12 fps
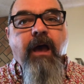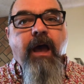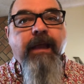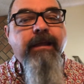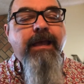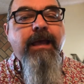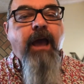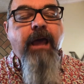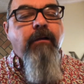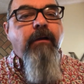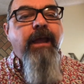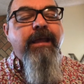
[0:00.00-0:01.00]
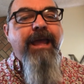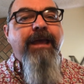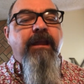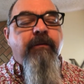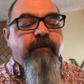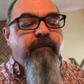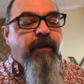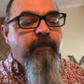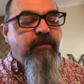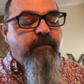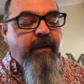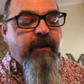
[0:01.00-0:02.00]
I can't, I don't, I can't, if I'm
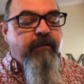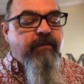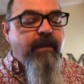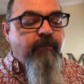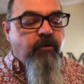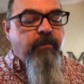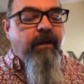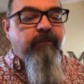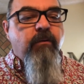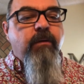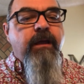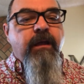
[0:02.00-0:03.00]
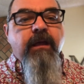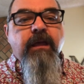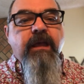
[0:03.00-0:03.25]
speaking to the same group every week,